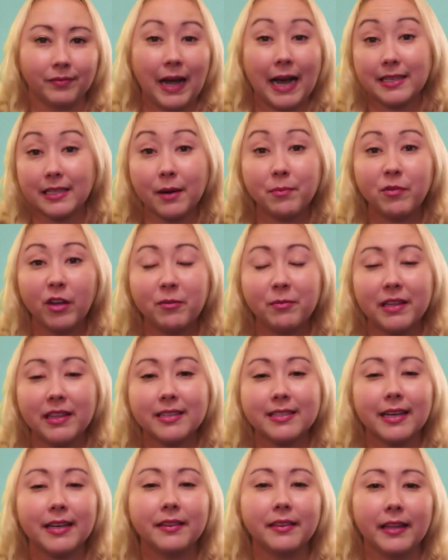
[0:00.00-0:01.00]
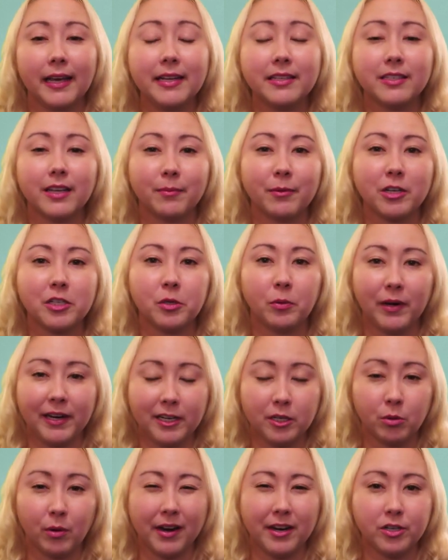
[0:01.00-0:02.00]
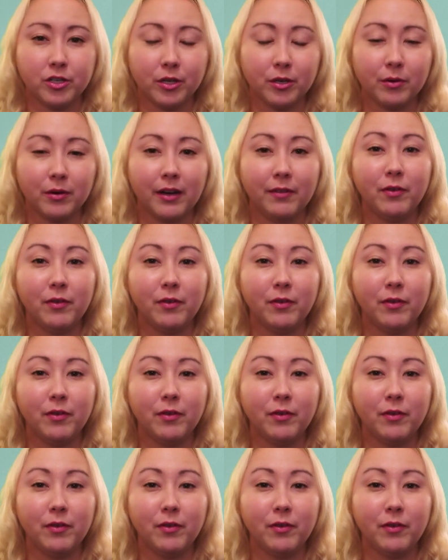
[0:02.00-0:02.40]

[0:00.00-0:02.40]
As I'm filming this in late summer 2022,